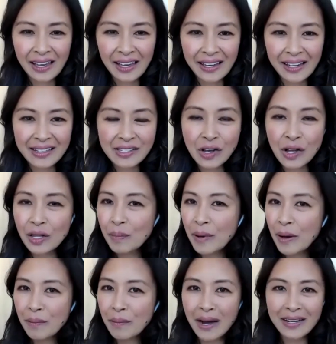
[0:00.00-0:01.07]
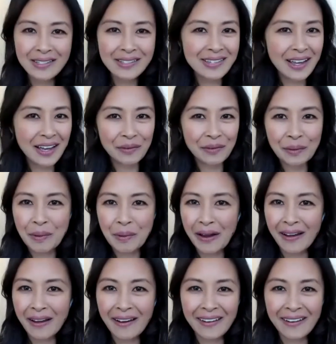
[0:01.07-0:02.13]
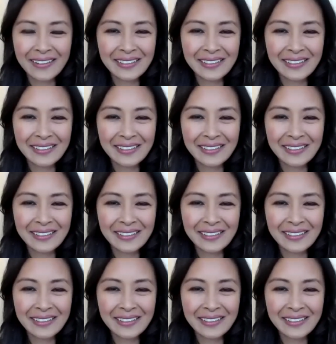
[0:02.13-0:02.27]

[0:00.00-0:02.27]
It's all about mindset, Rebecca.